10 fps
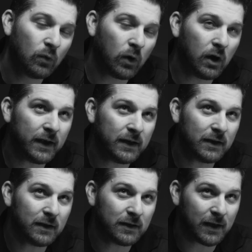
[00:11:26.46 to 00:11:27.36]
Well,
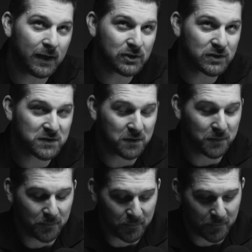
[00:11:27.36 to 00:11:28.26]
and just
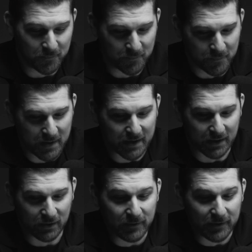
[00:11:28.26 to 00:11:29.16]
to make
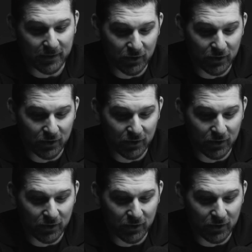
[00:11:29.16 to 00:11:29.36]
it clear,